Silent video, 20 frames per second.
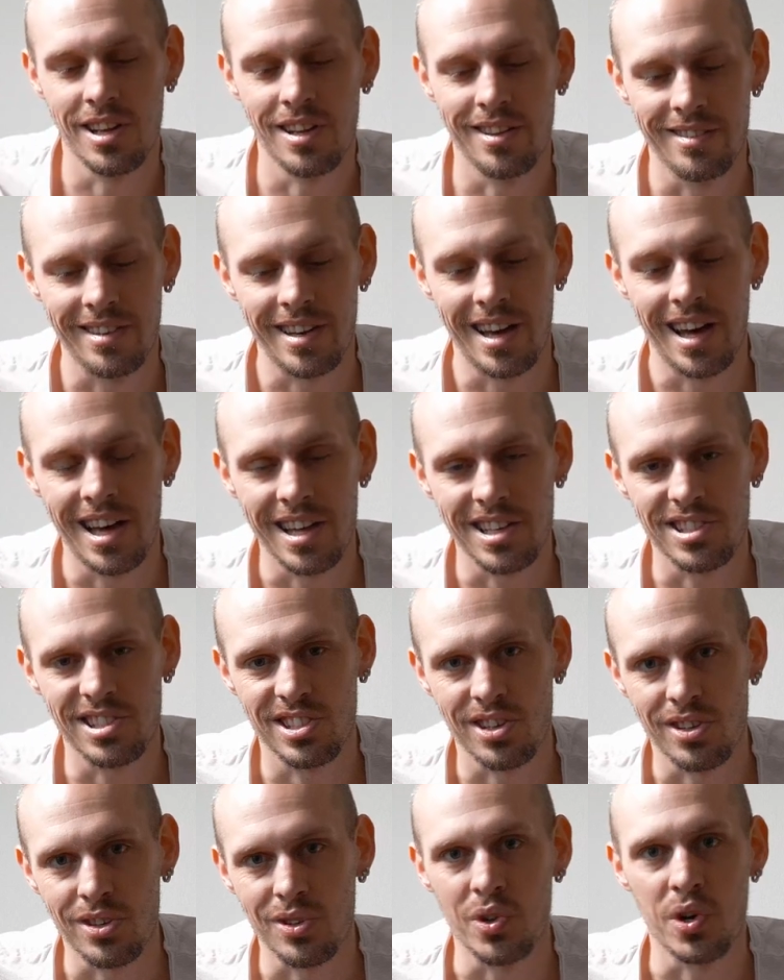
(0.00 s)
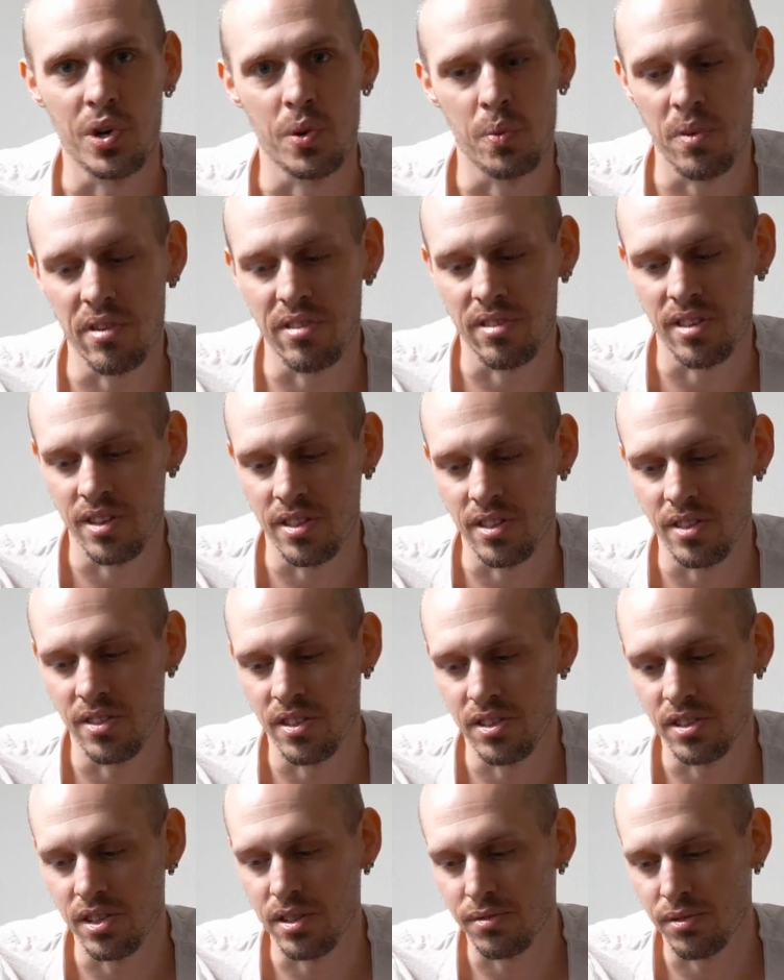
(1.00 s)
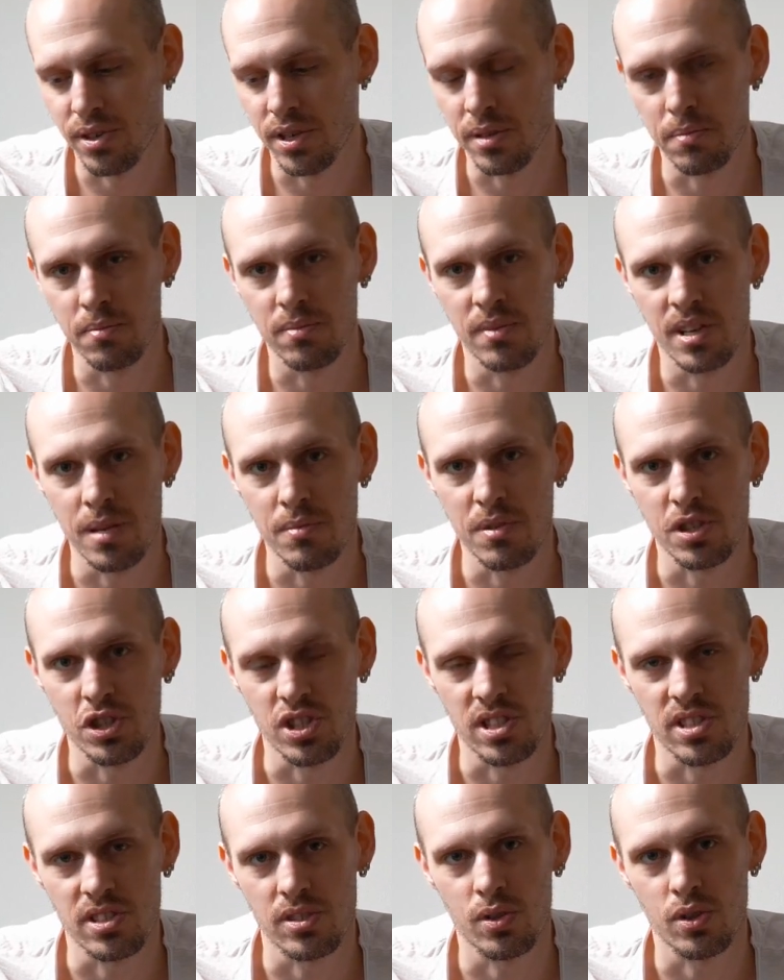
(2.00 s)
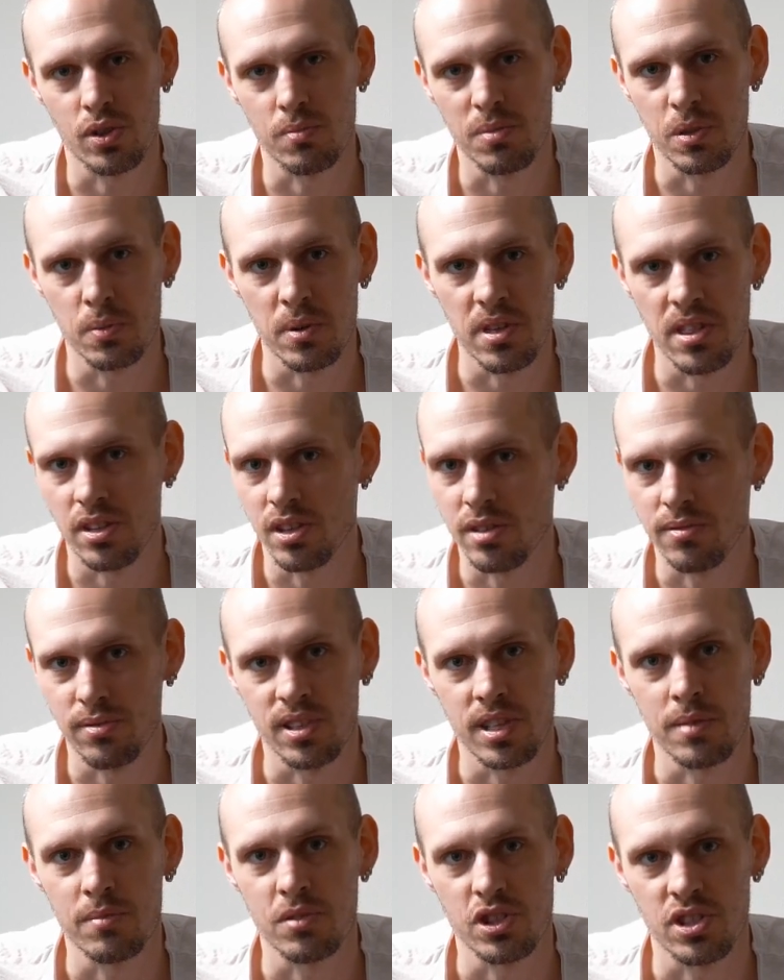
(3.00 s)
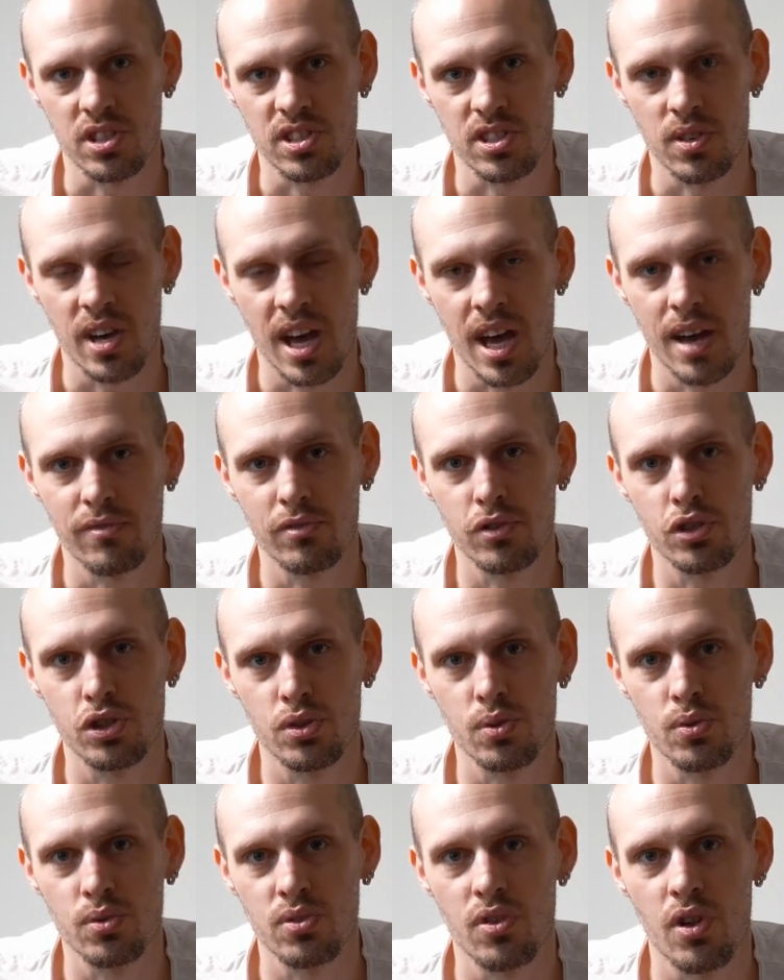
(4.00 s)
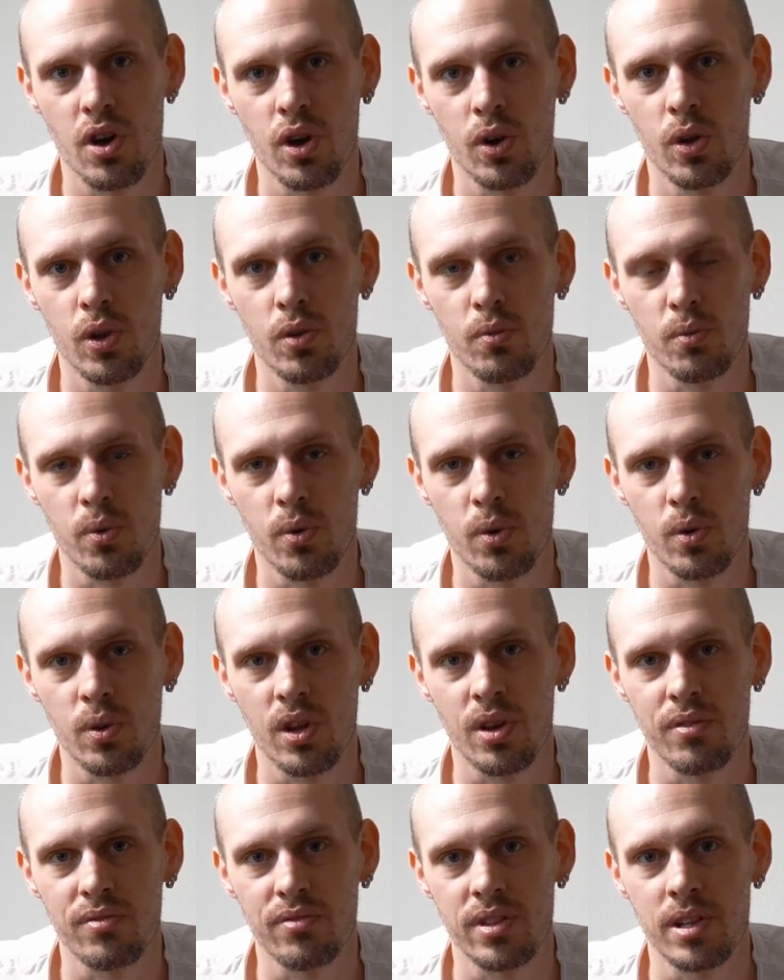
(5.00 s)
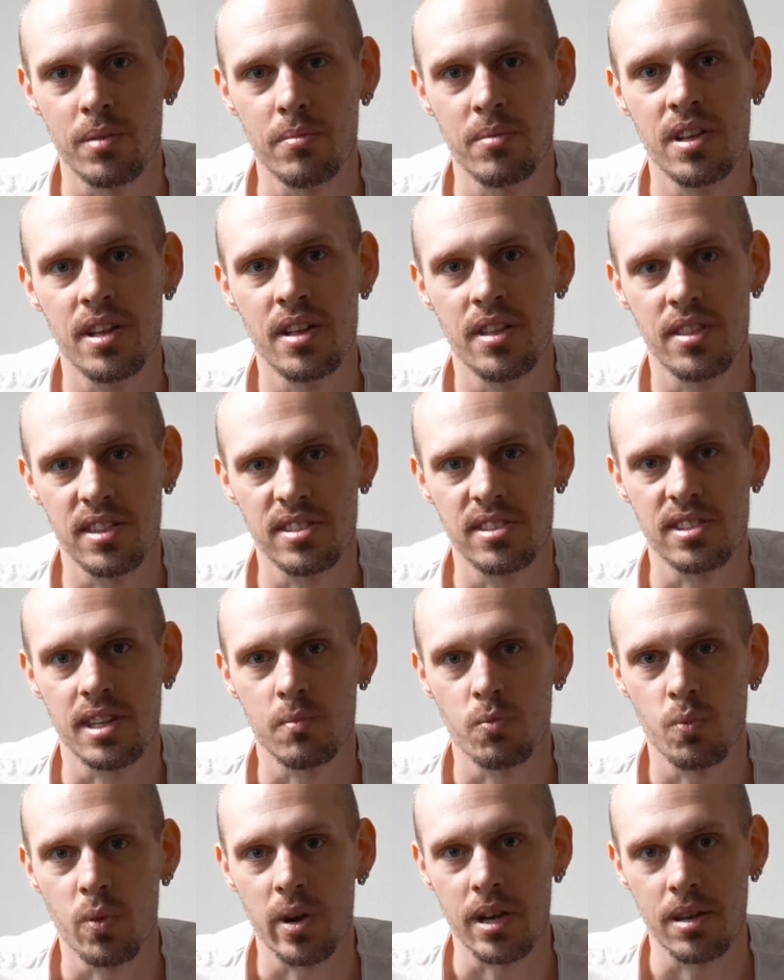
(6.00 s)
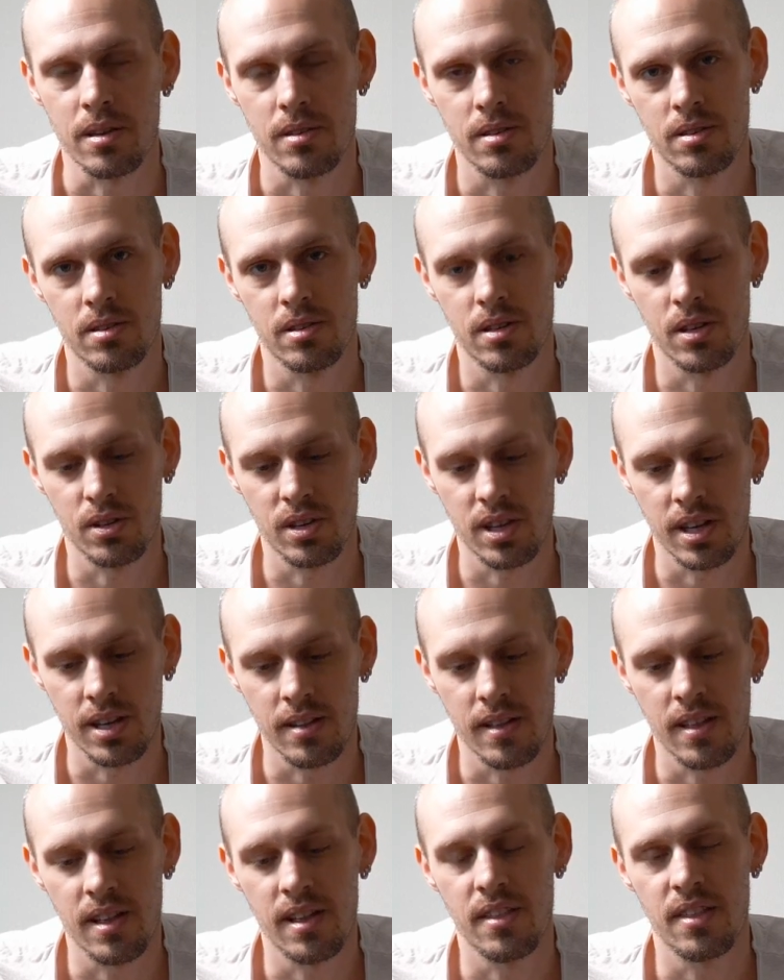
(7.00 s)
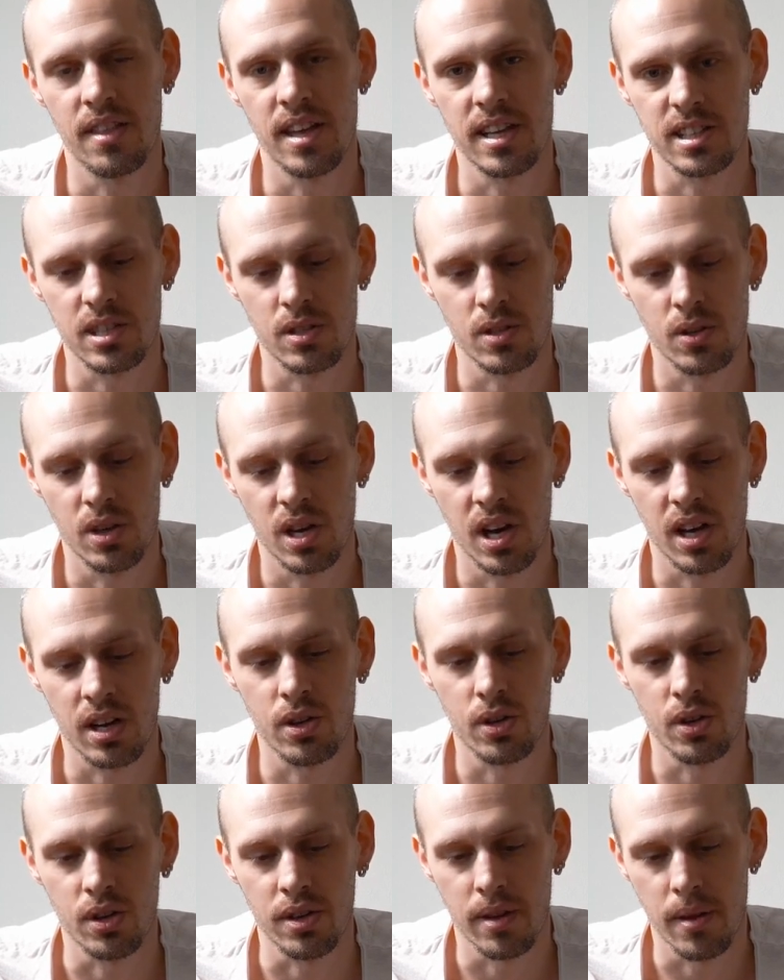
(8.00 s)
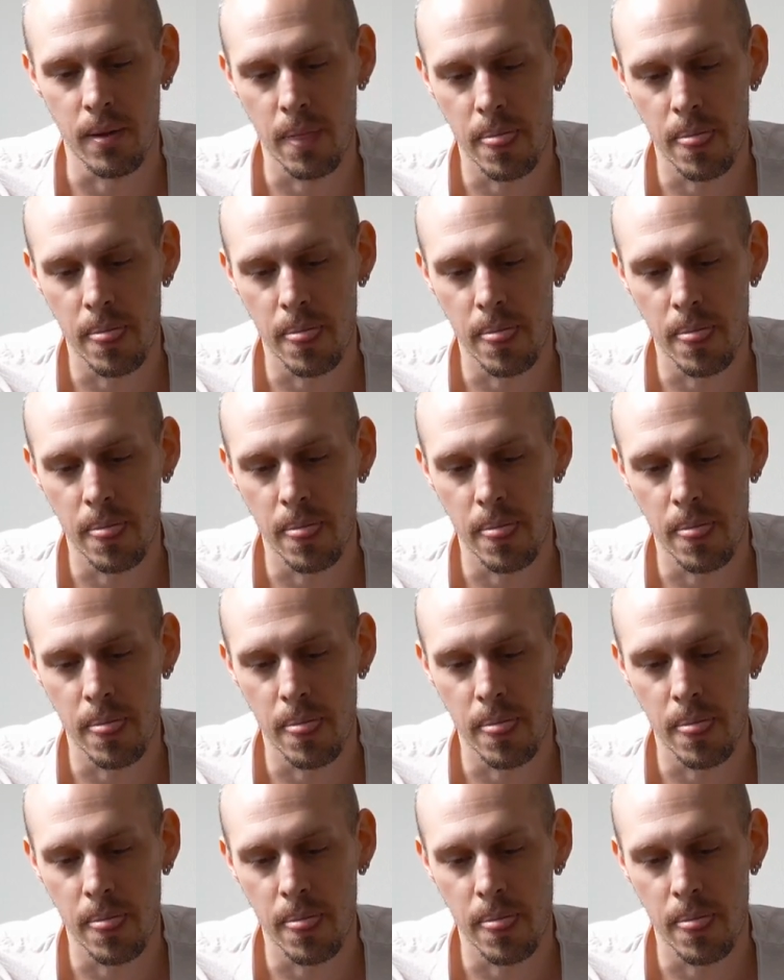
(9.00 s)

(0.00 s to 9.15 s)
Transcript: ISO within the different images or between the different images. You have to shoot the whole roll of film the same way. Okay, that's a con.